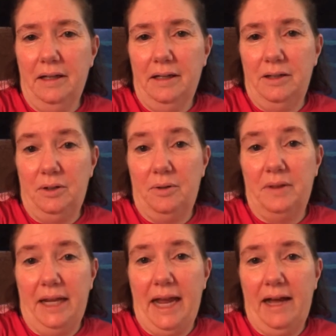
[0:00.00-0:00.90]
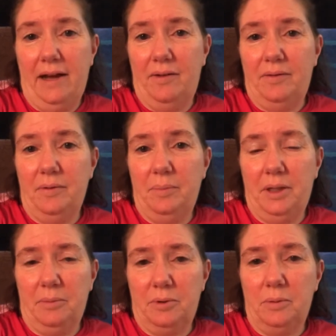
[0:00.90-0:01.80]
you know and they have been
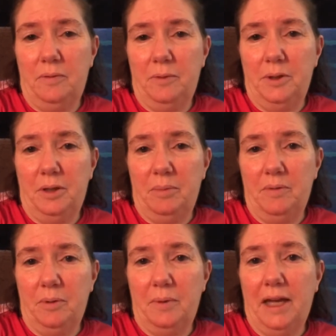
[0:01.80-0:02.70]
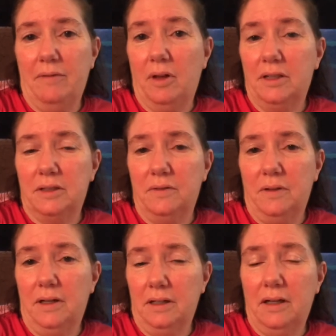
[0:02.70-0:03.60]
able to avoid them even though we have lost
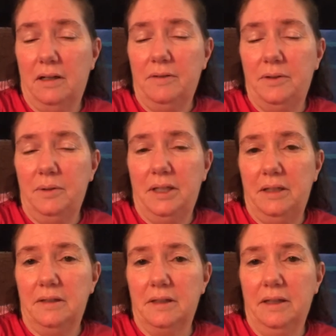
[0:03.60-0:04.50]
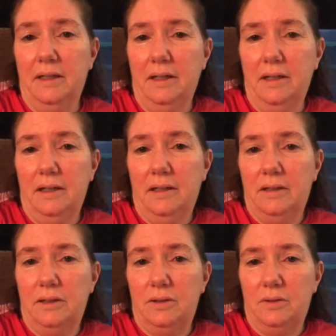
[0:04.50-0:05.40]
a few kitties
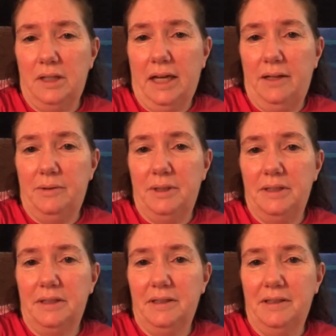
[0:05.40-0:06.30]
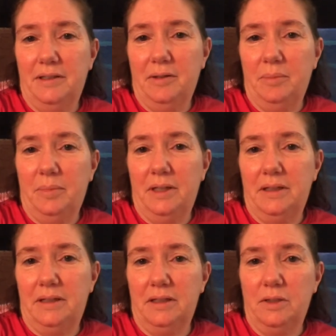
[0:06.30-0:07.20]
to the coyotes but
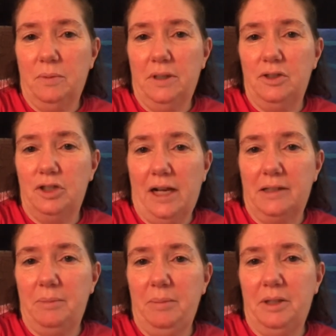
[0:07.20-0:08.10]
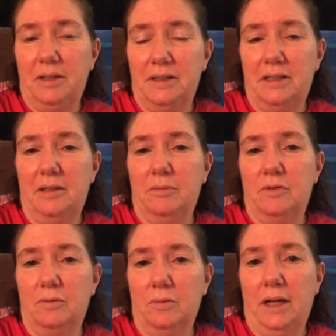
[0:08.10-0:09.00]
this one shocked me because he comes
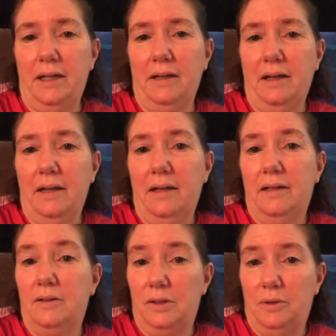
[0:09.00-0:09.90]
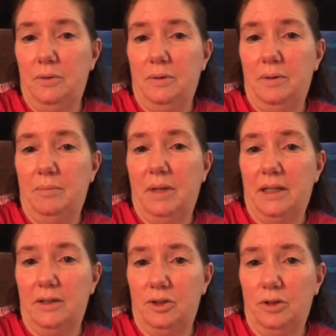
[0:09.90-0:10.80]
right to my
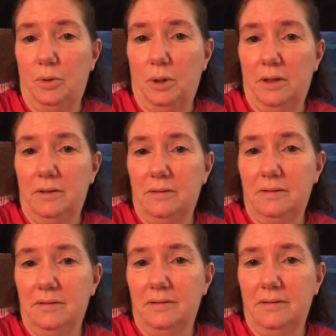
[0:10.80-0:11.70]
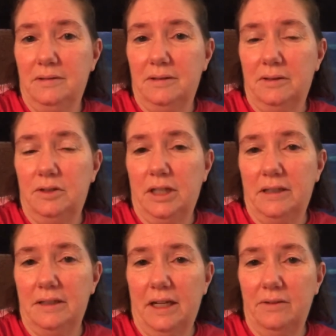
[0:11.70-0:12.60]
kitchen door so check
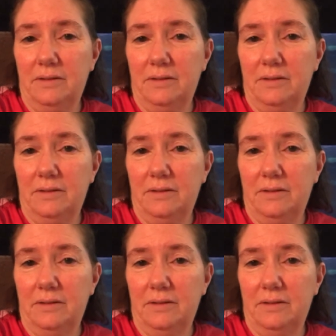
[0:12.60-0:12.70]
this out